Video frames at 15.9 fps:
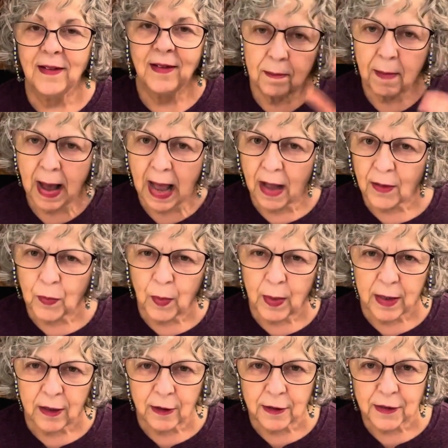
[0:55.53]
mild
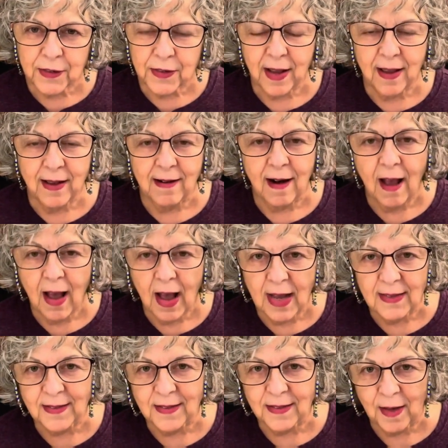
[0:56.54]
winters, and hot
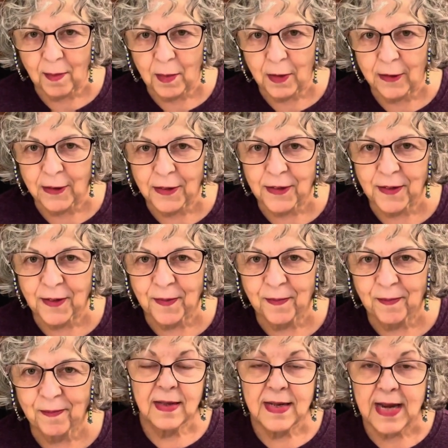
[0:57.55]
summers.
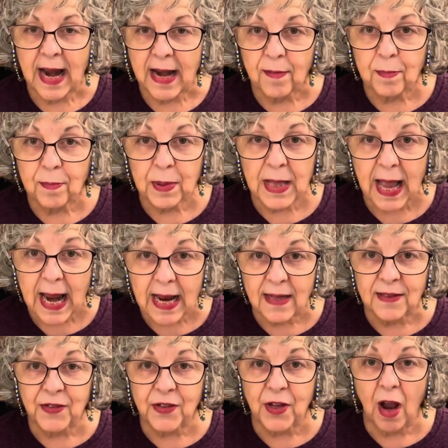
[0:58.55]
Native
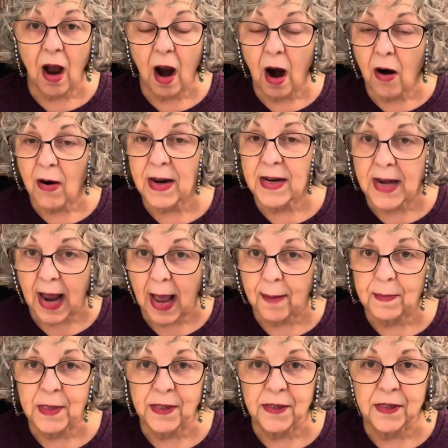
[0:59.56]
plants are
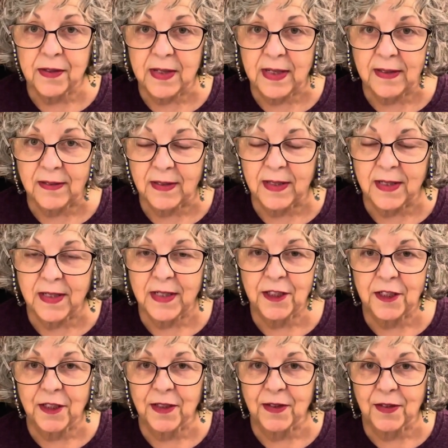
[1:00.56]
adapted to these
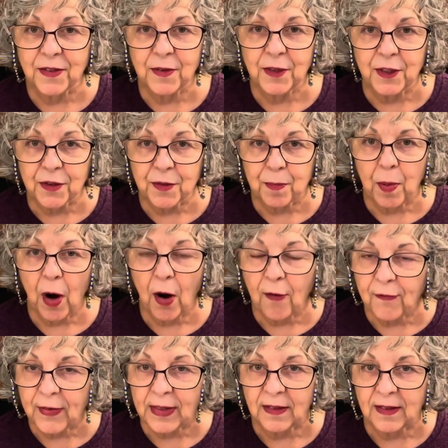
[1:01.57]
conditions just
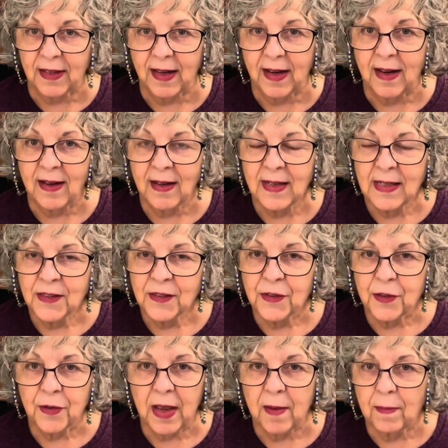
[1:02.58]
perfectly,
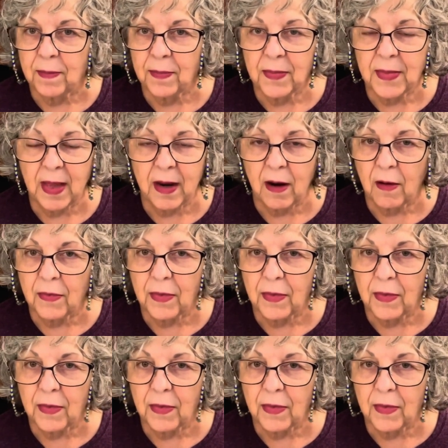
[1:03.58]
so they are